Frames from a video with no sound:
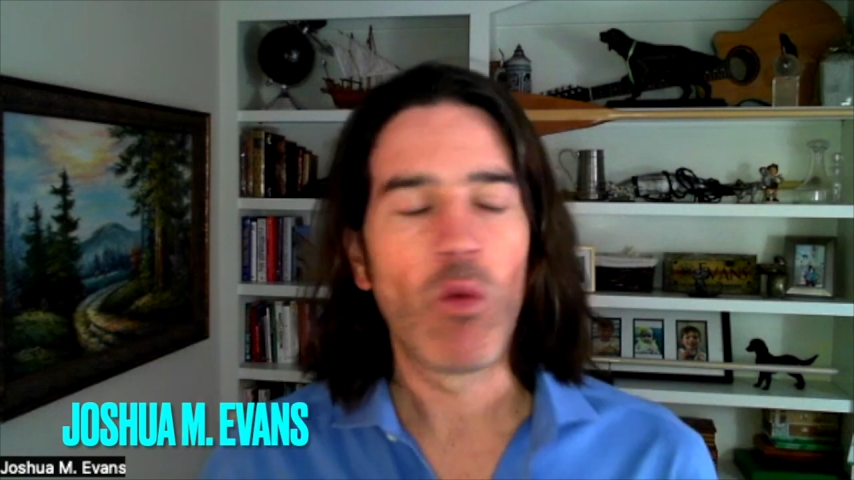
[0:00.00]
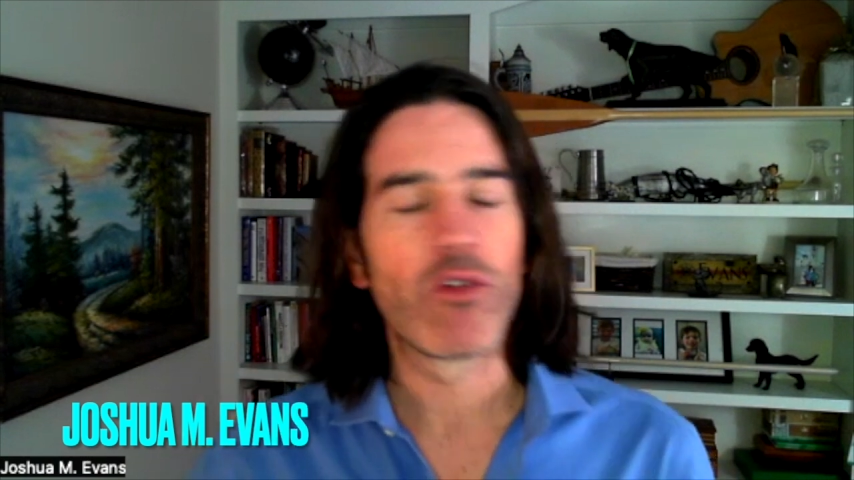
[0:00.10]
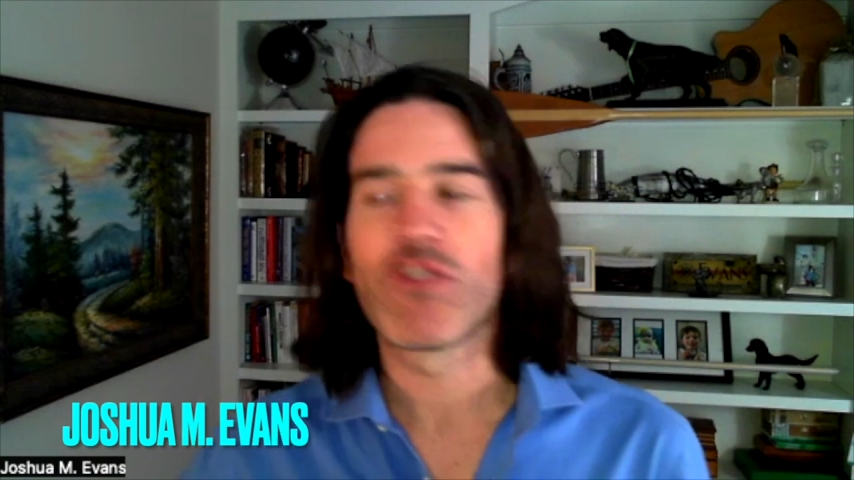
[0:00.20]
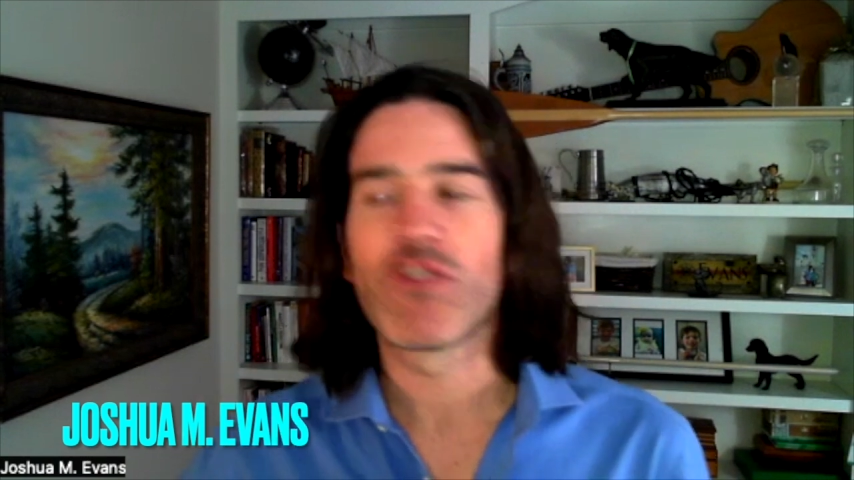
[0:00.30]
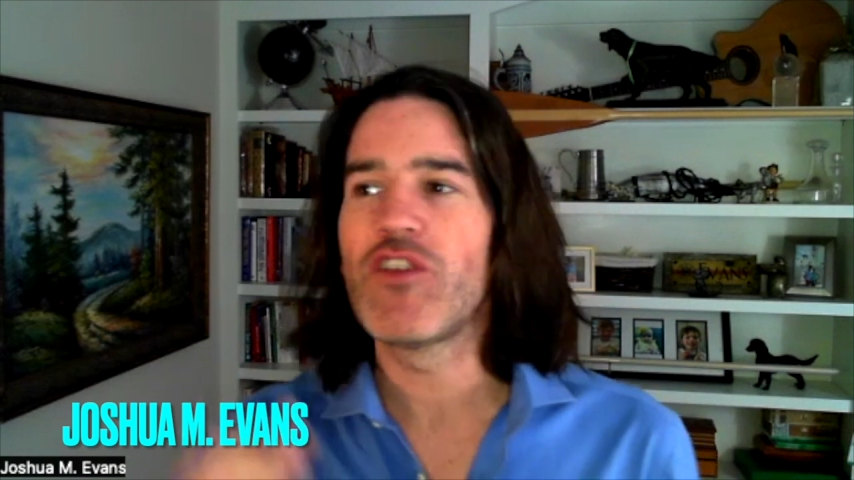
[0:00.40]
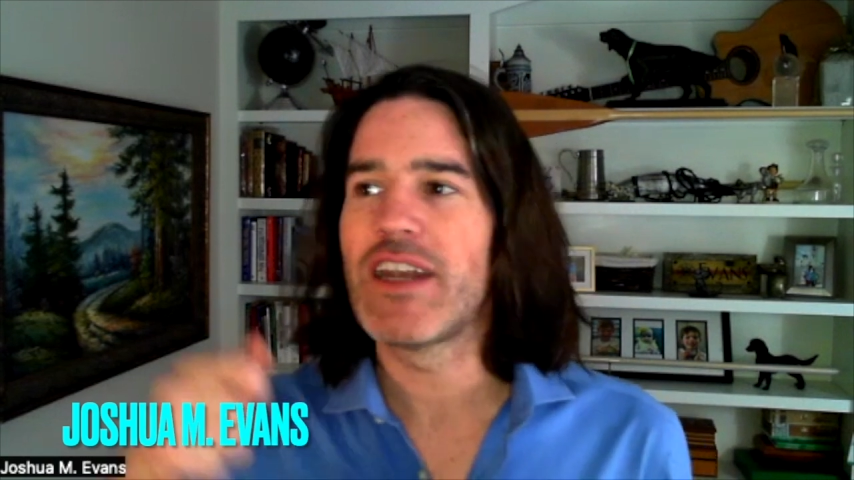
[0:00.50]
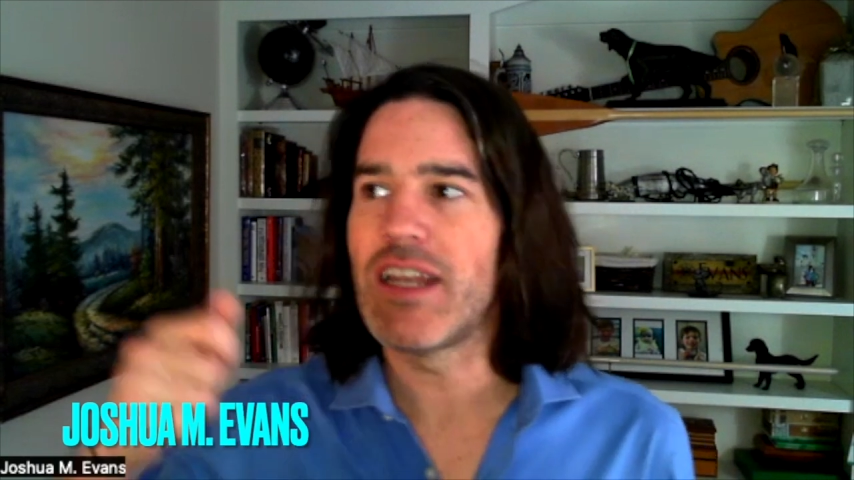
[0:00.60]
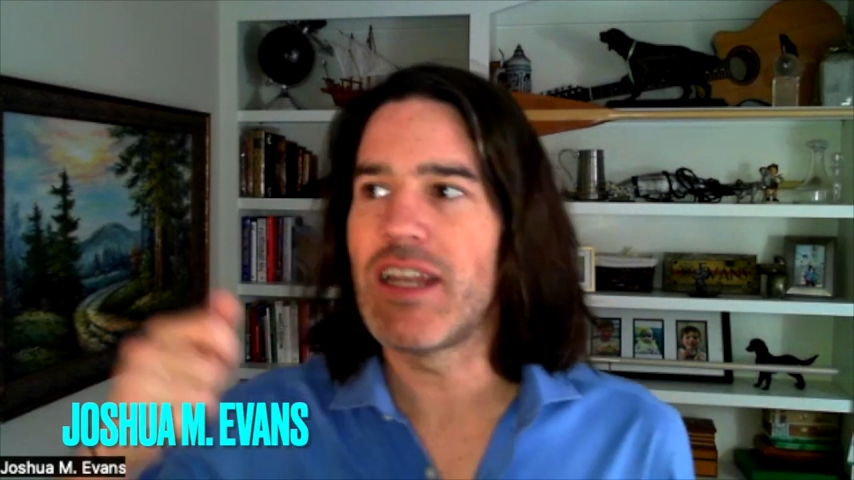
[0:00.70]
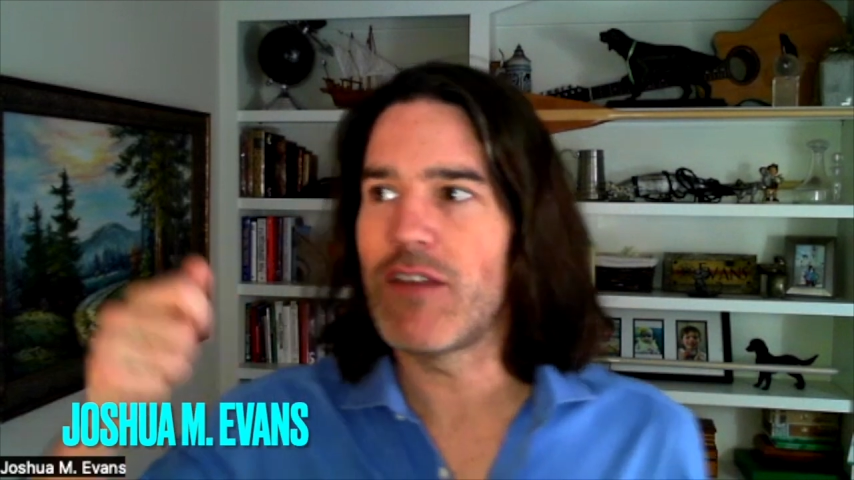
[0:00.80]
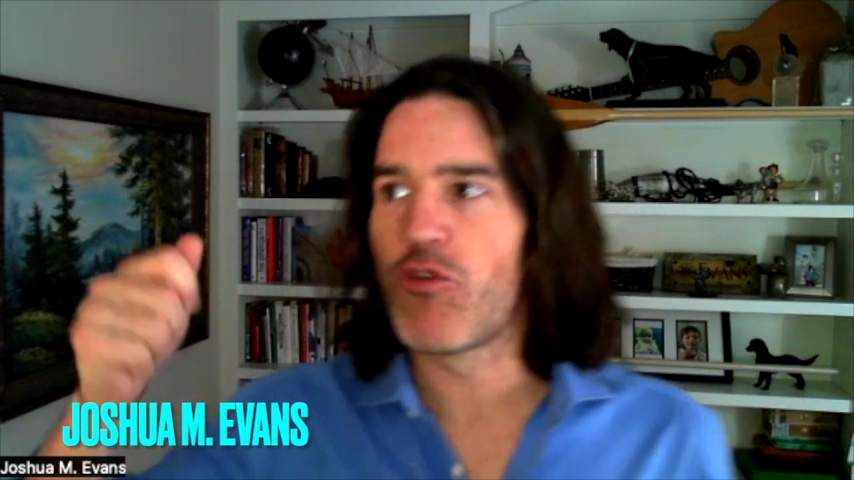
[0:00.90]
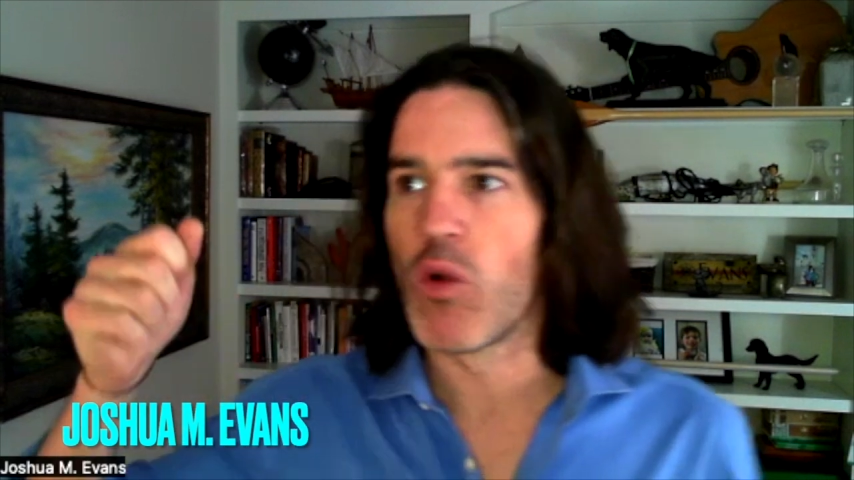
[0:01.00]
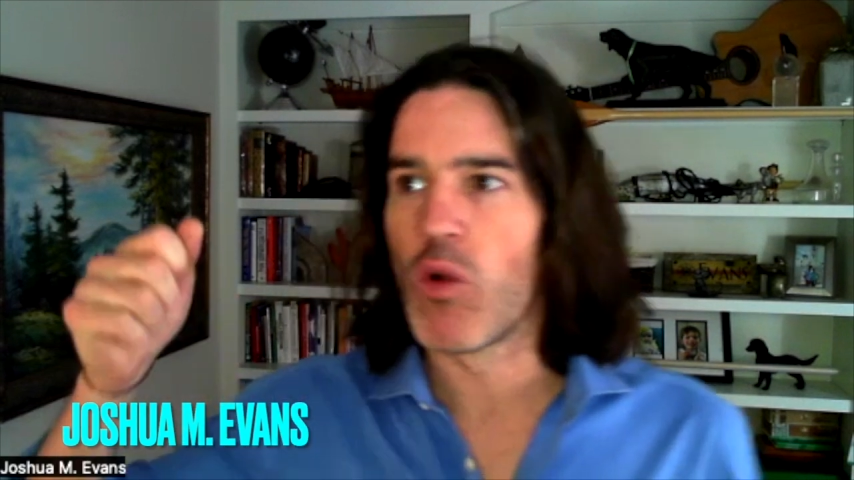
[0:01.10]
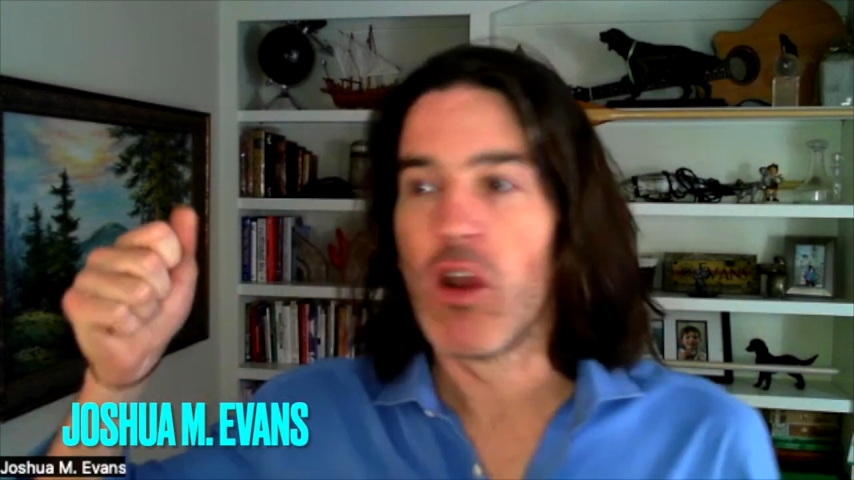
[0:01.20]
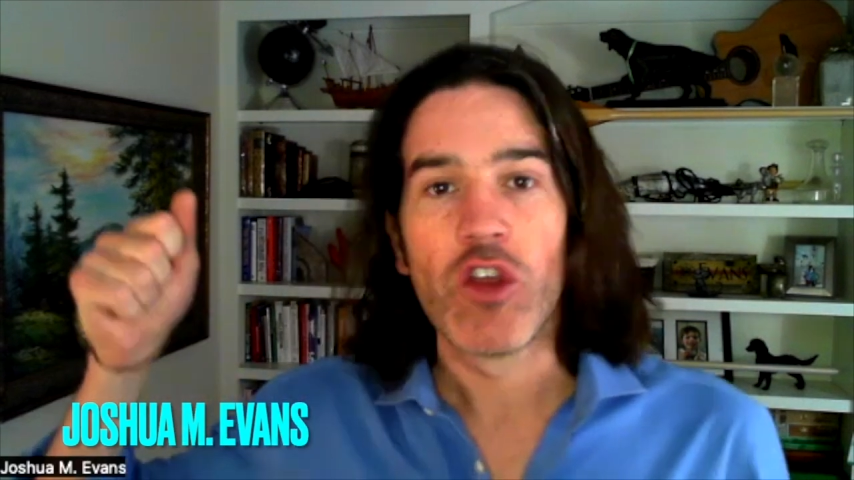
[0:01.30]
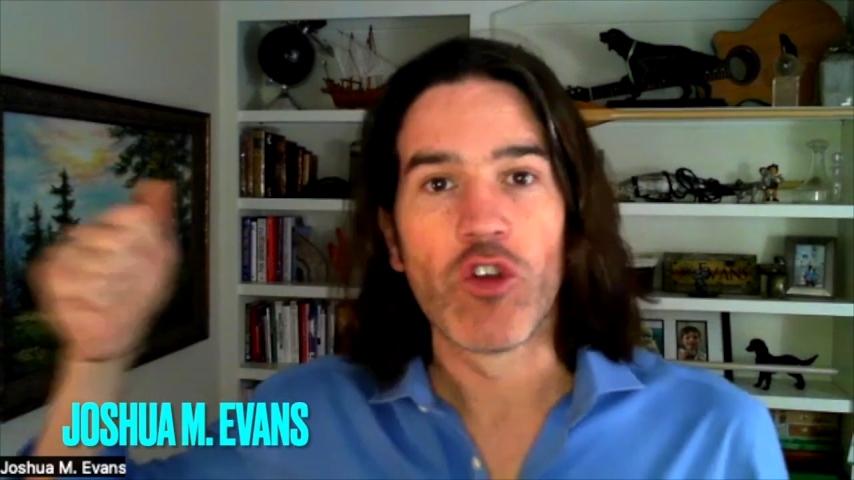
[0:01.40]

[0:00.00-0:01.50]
whether it's filling a need for